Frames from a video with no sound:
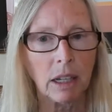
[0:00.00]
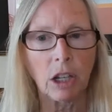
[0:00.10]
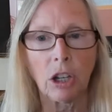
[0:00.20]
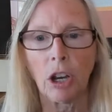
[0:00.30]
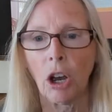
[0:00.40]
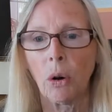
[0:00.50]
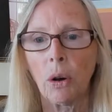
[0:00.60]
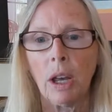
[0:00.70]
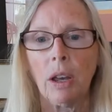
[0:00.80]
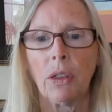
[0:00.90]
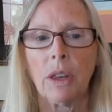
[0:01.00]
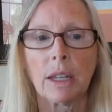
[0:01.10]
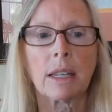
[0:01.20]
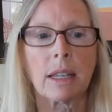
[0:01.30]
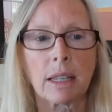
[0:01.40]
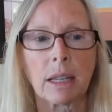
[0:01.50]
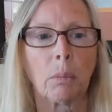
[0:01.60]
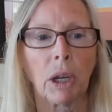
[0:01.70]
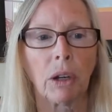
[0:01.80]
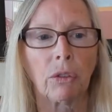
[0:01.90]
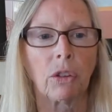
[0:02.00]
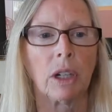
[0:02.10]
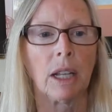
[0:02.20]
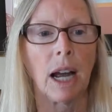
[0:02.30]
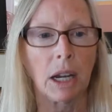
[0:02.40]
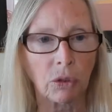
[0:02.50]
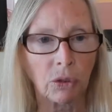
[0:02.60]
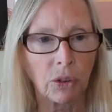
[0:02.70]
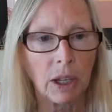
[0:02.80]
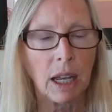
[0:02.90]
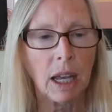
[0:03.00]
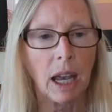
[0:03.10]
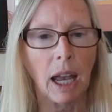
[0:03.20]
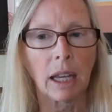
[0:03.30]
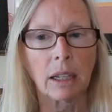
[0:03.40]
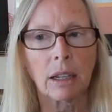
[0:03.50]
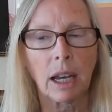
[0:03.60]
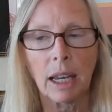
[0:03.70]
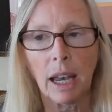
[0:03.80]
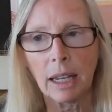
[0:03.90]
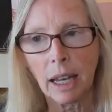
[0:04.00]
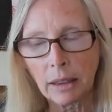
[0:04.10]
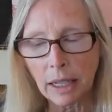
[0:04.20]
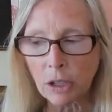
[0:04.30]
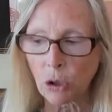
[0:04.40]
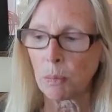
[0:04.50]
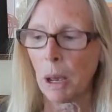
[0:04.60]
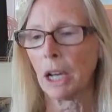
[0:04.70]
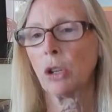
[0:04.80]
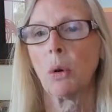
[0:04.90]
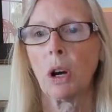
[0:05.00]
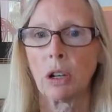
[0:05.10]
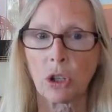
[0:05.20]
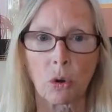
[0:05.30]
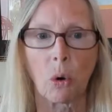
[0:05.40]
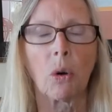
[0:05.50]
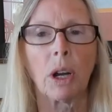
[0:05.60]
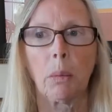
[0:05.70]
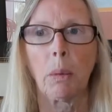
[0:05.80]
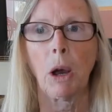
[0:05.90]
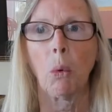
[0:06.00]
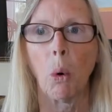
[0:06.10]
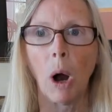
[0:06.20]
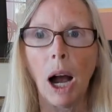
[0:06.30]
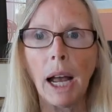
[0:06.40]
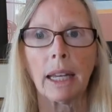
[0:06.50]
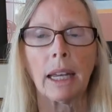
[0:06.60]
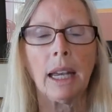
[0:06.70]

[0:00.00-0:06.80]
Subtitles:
You know, this is something for life. And again, this goes back to our story about why